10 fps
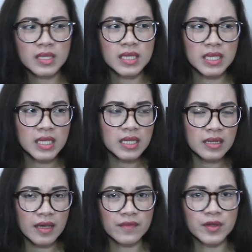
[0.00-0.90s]
keen
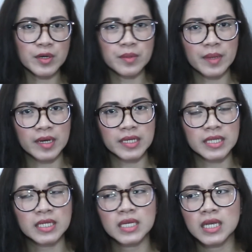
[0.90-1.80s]
in having her marry
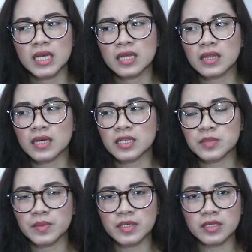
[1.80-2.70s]
the
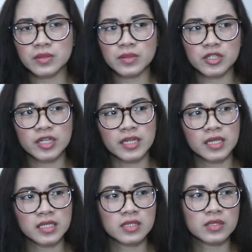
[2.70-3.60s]
husband who's
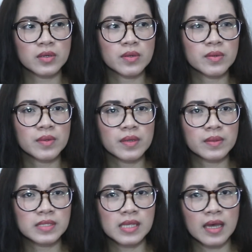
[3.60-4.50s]
Chinese, so there
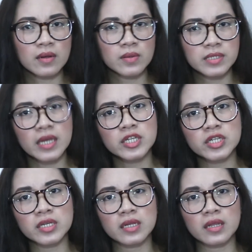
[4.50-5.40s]
was that whole
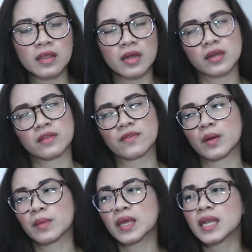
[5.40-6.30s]
tension there in the
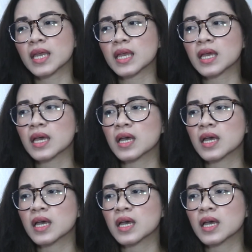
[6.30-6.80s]
very beginning,